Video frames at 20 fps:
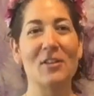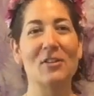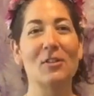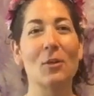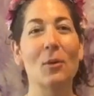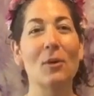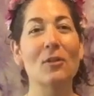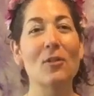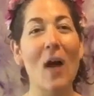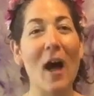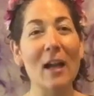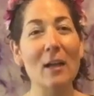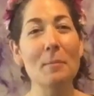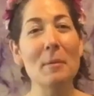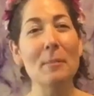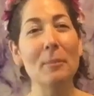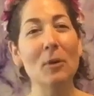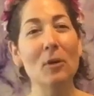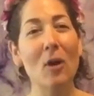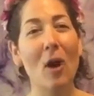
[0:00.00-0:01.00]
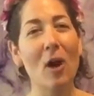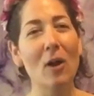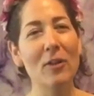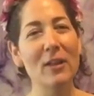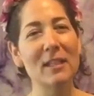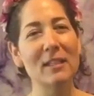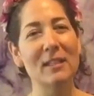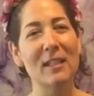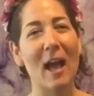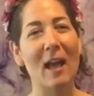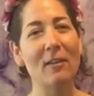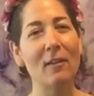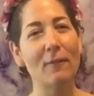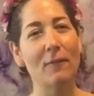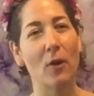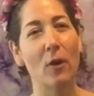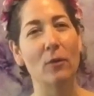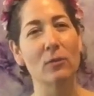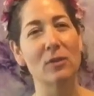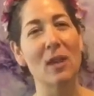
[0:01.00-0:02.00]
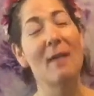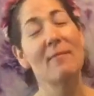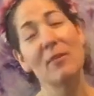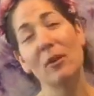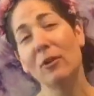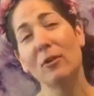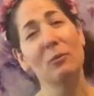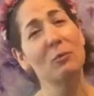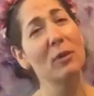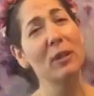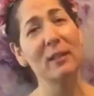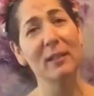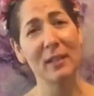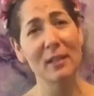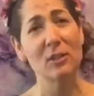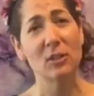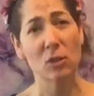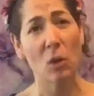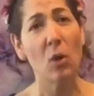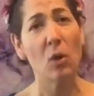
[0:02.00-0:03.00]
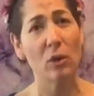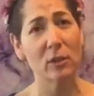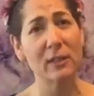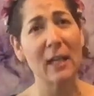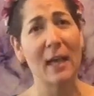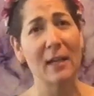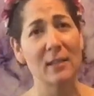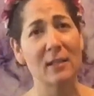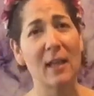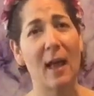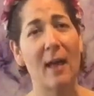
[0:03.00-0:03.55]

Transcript: So a lot of people call these xylophones and they're really sold as